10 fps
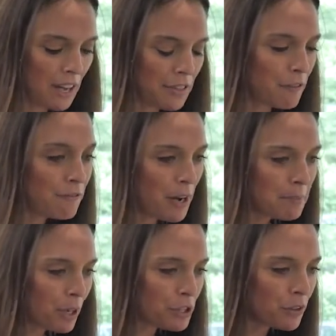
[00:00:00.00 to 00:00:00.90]
the
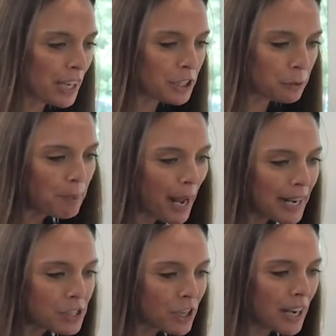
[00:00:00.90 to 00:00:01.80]
fun part. So like your
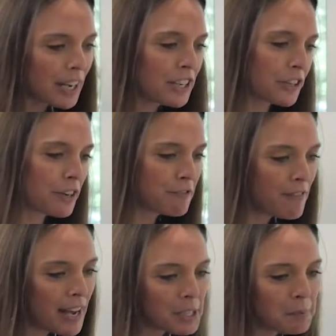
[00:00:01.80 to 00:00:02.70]
paycheck, your
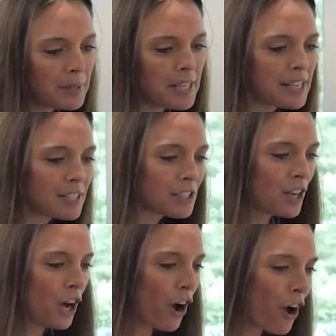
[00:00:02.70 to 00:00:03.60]
investments,
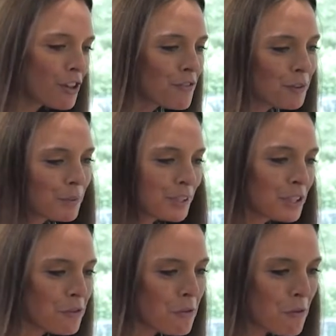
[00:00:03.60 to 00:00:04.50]
all of the
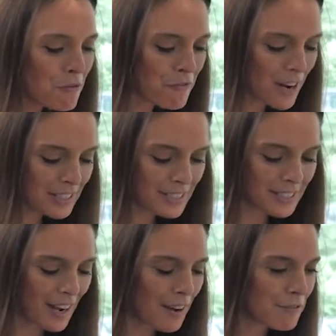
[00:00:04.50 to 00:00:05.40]
really cool fun
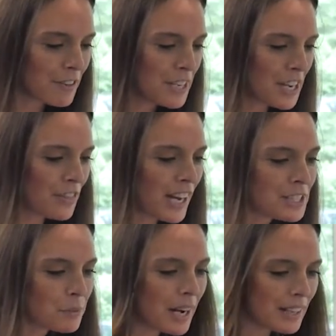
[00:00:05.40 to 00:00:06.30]
stuff.
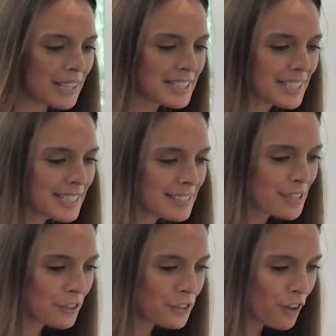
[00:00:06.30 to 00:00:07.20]
That's what I like to
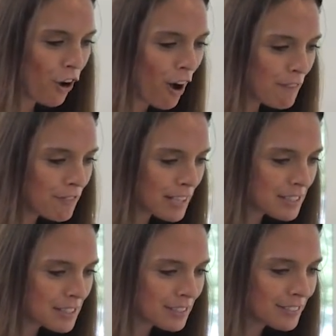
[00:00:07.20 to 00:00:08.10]
consider the
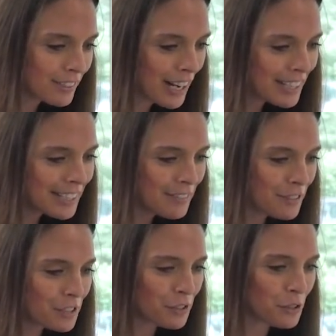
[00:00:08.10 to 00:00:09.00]
offense, right? If
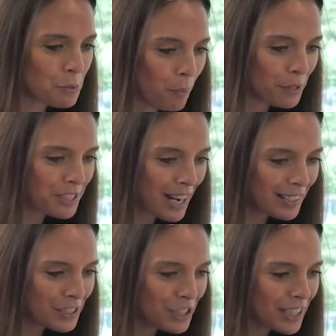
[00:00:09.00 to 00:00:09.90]
this is a sports
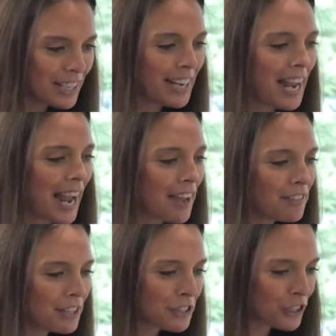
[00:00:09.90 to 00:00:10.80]
analogy. And
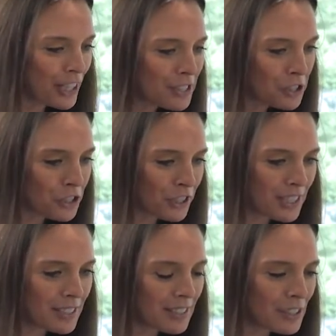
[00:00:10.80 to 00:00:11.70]
then your
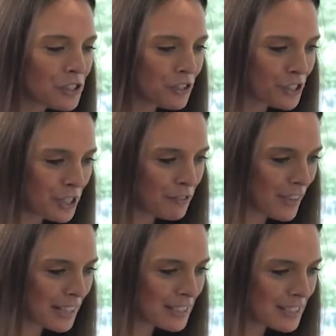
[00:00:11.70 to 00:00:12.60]
insurance is your
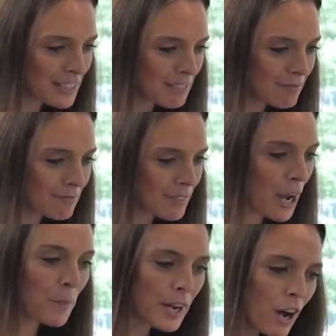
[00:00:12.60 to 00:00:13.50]
defense.
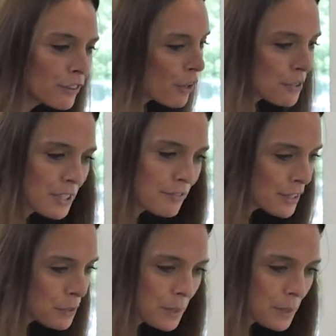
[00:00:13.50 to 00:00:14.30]
And we all know defense